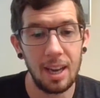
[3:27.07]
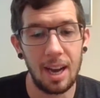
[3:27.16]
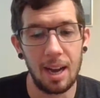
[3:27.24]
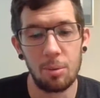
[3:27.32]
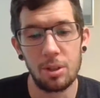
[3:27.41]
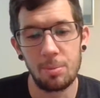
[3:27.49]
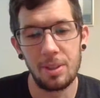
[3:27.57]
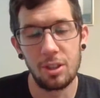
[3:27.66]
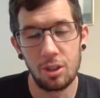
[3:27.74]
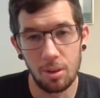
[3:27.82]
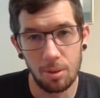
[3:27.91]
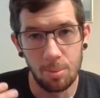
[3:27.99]
which means
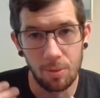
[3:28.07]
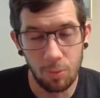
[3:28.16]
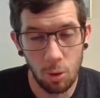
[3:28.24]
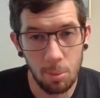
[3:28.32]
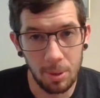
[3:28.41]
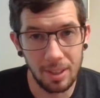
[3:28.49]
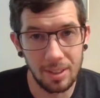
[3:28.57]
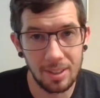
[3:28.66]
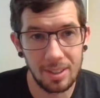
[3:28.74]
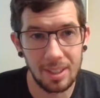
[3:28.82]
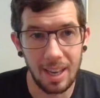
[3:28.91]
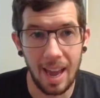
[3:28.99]
your
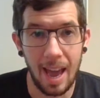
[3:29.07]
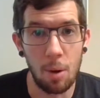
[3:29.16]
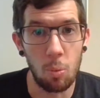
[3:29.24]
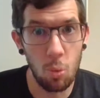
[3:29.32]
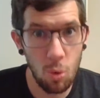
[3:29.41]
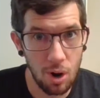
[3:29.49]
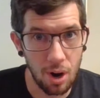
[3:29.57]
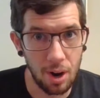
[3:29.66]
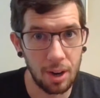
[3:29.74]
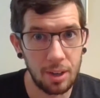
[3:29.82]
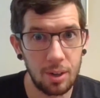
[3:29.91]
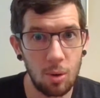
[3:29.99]
performance at
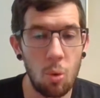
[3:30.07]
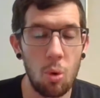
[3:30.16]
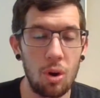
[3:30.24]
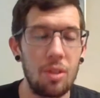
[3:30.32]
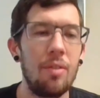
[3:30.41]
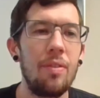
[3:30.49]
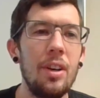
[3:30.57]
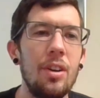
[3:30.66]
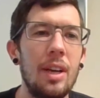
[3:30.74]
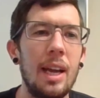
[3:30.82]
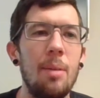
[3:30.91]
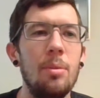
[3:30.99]
work or the video
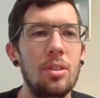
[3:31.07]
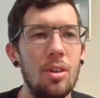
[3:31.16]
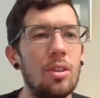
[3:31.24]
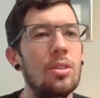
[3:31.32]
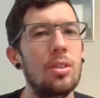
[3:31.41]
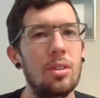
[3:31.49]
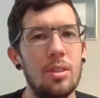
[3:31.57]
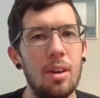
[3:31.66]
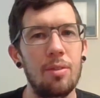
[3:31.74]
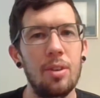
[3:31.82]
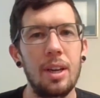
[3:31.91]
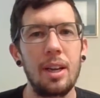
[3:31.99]
game is going to start
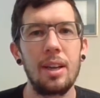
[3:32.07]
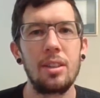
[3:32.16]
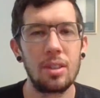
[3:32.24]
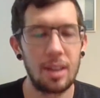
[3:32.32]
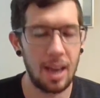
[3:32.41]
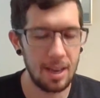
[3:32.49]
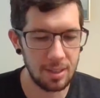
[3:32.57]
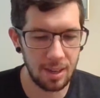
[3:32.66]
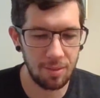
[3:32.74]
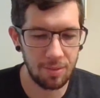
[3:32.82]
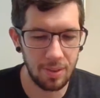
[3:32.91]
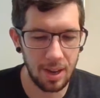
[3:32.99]
suffering. It's a cascade
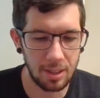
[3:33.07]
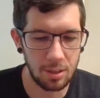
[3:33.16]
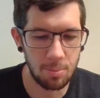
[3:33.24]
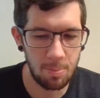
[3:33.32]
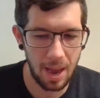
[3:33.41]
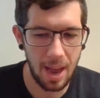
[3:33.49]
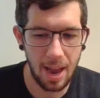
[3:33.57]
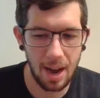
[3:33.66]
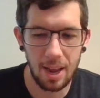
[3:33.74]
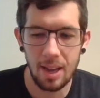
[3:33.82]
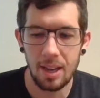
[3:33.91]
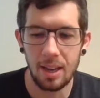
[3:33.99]
effect. It's bad.
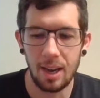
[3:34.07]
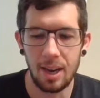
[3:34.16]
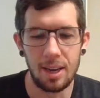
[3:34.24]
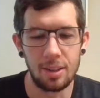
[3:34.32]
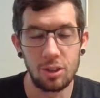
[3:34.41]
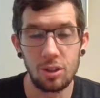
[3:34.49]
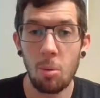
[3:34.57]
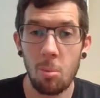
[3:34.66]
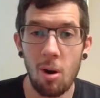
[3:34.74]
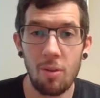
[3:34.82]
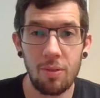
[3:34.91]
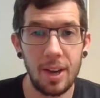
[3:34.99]

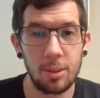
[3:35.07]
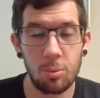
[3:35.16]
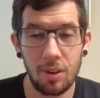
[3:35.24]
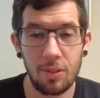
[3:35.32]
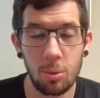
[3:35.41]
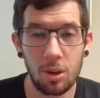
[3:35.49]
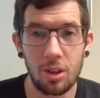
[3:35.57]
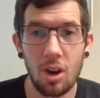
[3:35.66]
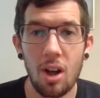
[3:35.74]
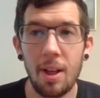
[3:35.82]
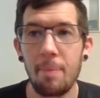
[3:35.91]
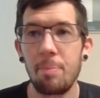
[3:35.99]
Snowball effect, whatever you want to
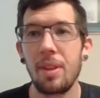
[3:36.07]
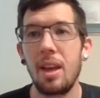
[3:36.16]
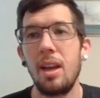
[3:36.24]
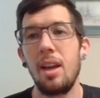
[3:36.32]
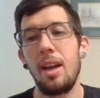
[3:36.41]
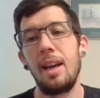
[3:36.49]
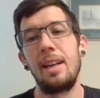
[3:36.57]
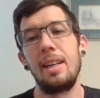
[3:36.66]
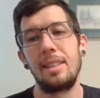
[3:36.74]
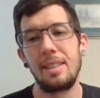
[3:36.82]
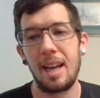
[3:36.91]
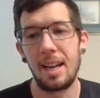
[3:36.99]
call it, and
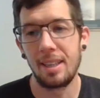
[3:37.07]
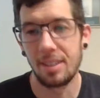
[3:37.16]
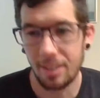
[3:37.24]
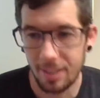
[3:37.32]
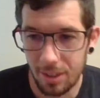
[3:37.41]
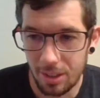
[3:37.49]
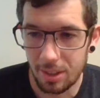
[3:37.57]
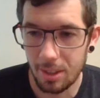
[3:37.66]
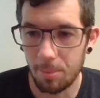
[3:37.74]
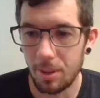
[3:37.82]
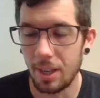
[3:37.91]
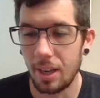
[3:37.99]
it's not necessarily
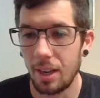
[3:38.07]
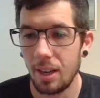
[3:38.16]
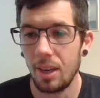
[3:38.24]
something